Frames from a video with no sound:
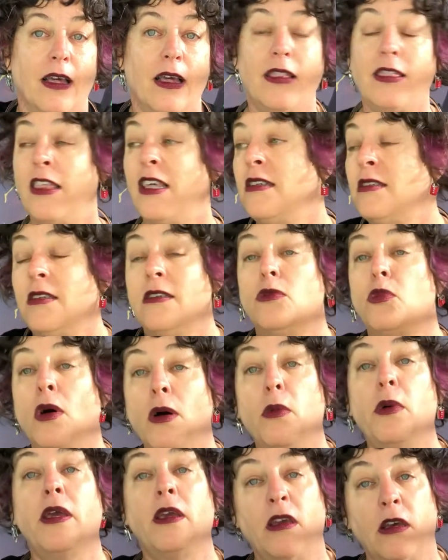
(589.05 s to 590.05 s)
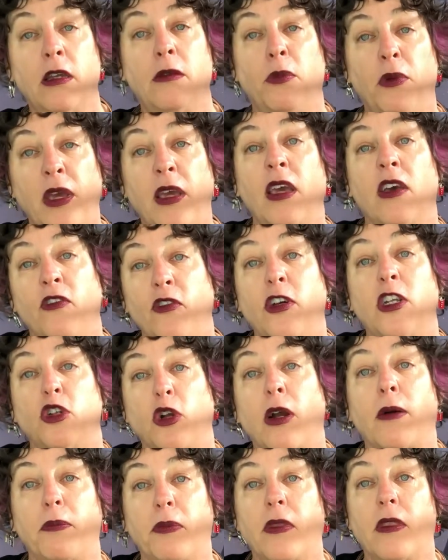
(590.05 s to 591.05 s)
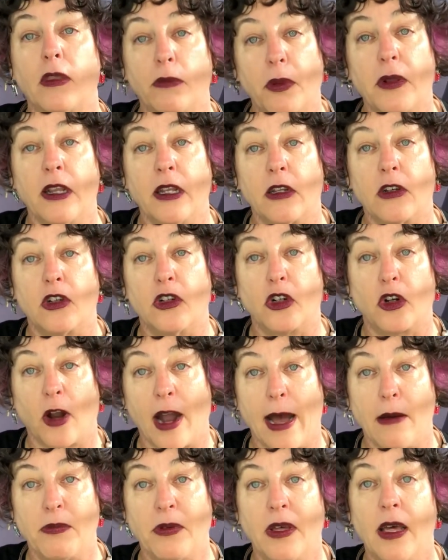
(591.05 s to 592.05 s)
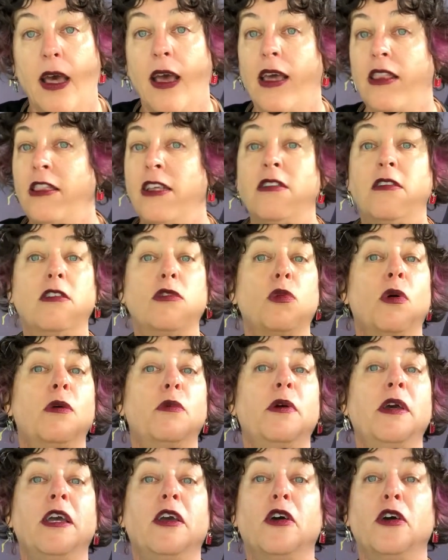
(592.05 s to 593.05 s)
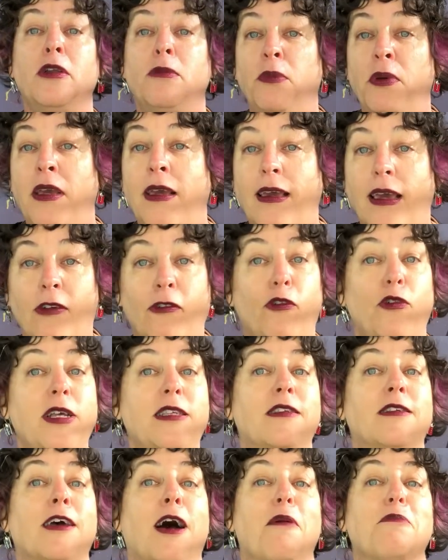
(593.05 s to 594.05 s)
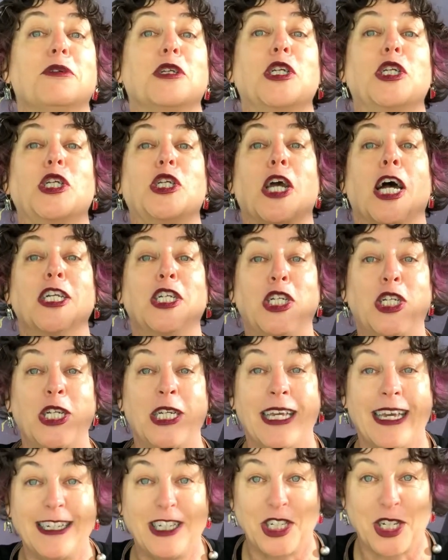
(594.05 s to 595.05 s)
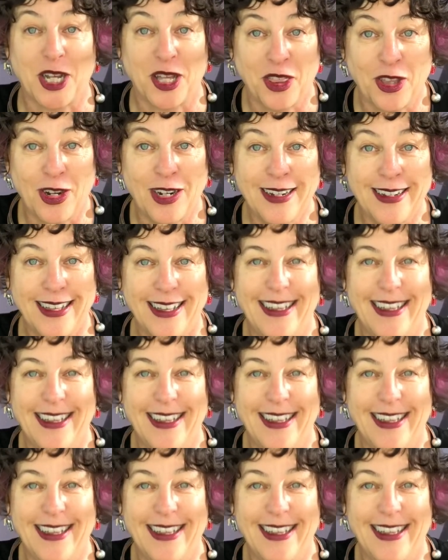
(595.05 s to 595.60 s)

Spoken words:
This is what we could be if we dropped the political crap. This is what we could be if we stopped judging each other